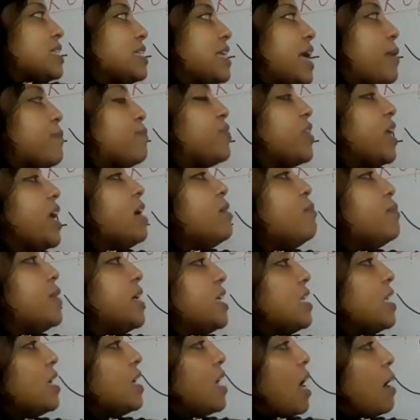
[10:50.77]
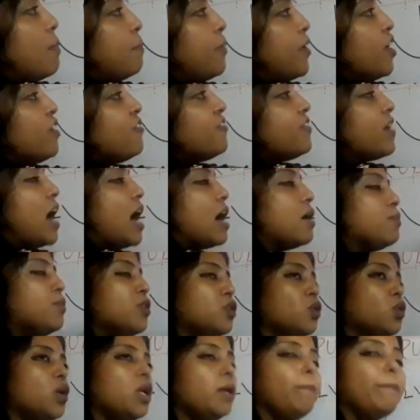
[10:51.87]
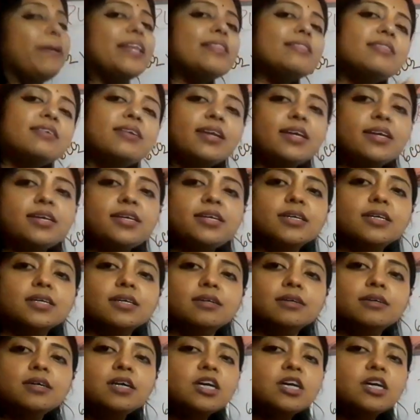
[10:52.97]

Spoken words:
same thing, but the number of carbon will be 3 here.